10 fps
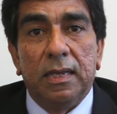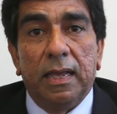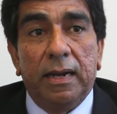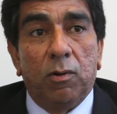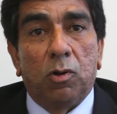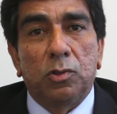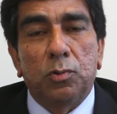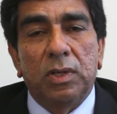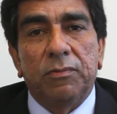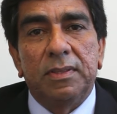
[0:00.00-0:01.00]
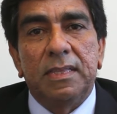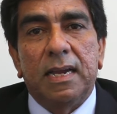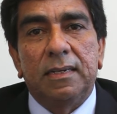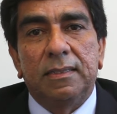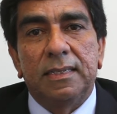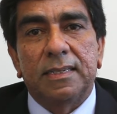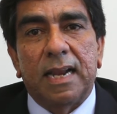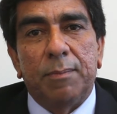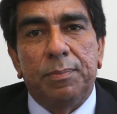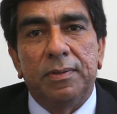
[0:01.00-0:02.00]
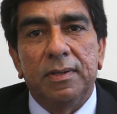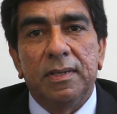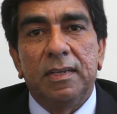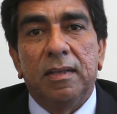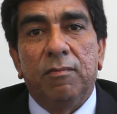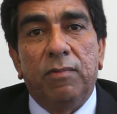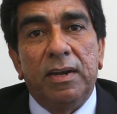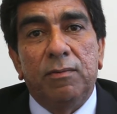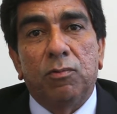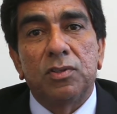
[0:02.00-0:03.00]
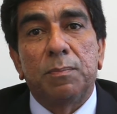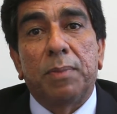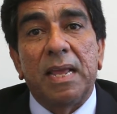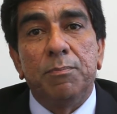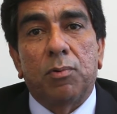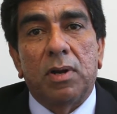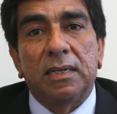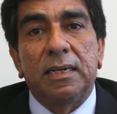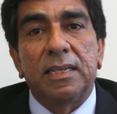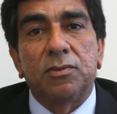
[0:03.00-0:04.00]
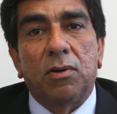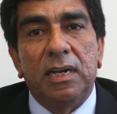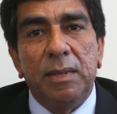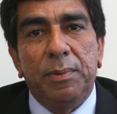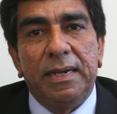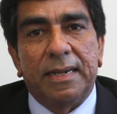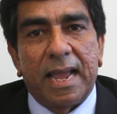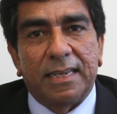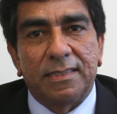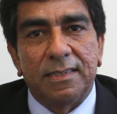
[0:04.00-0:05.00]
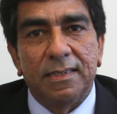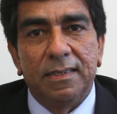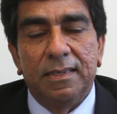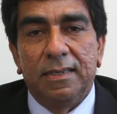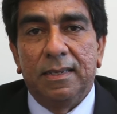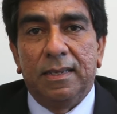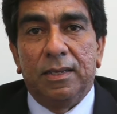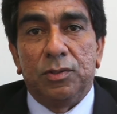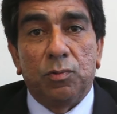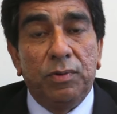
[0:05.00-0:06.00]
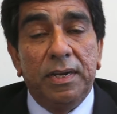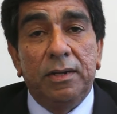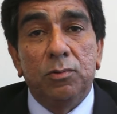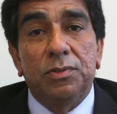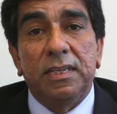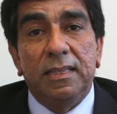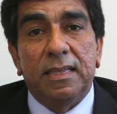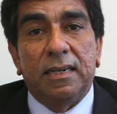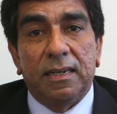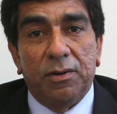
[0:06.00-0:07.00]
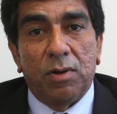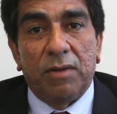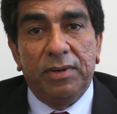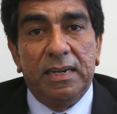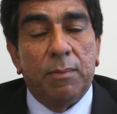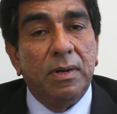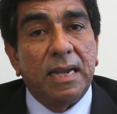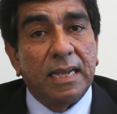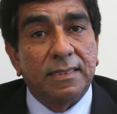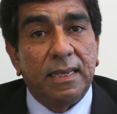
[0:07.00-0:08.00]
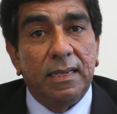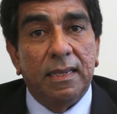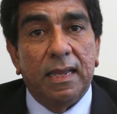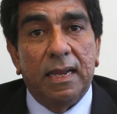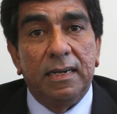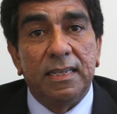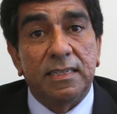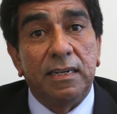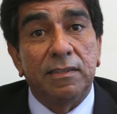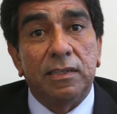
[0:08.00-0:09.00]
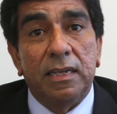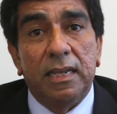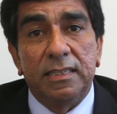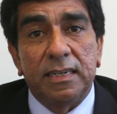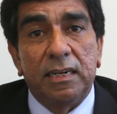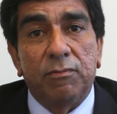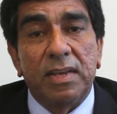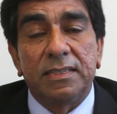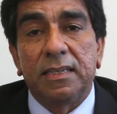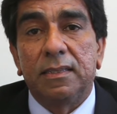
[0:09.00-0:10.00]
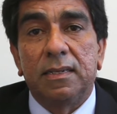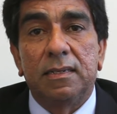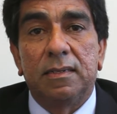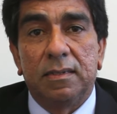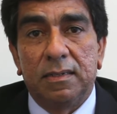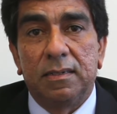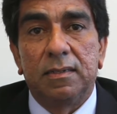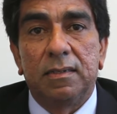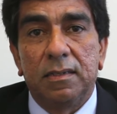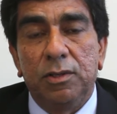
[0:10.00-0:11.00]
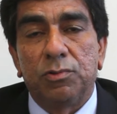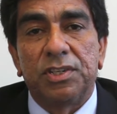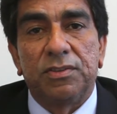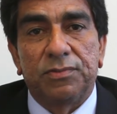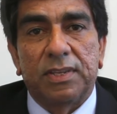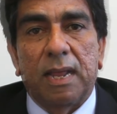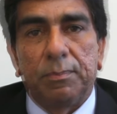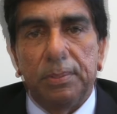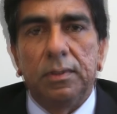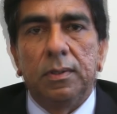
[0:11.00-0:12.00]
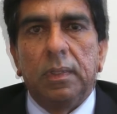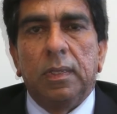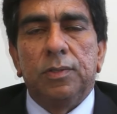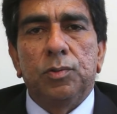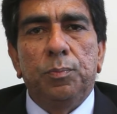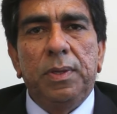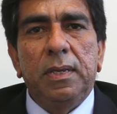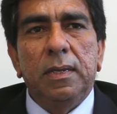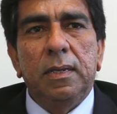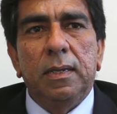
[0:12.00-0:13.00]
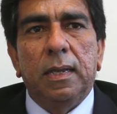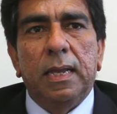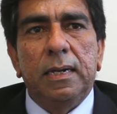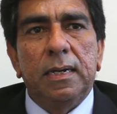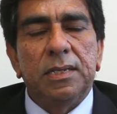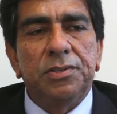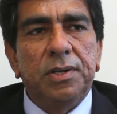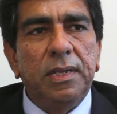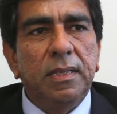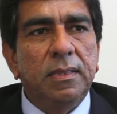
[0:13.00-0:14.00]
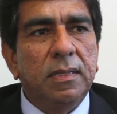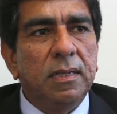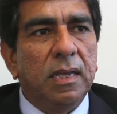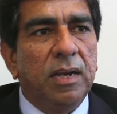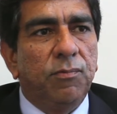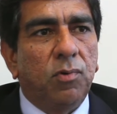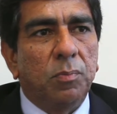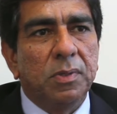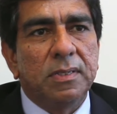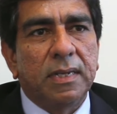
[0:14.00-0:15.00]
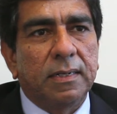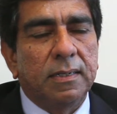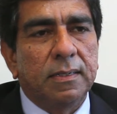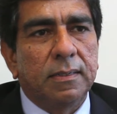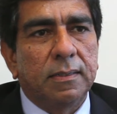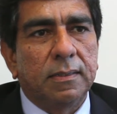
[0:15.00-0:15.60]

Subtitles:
and also given that the scrap, when it was a prime product, it has already been taxed. So we need to see that, are we double taxing and disincentivizing the usage of scrap? So being an industry in the informal sector,